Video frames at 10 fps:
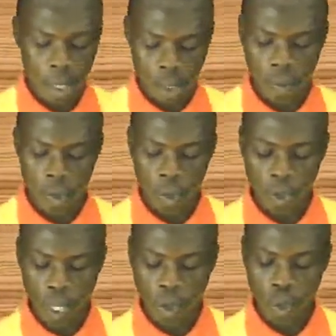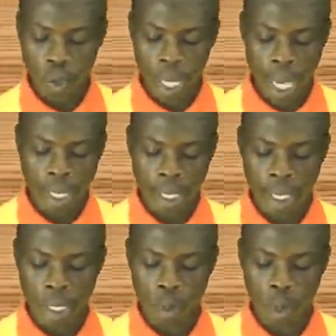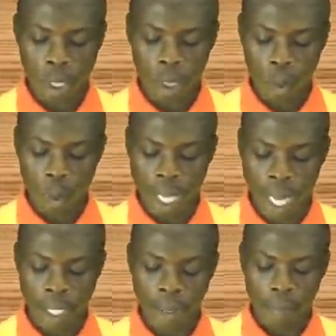So if we try to do that, this is what we get.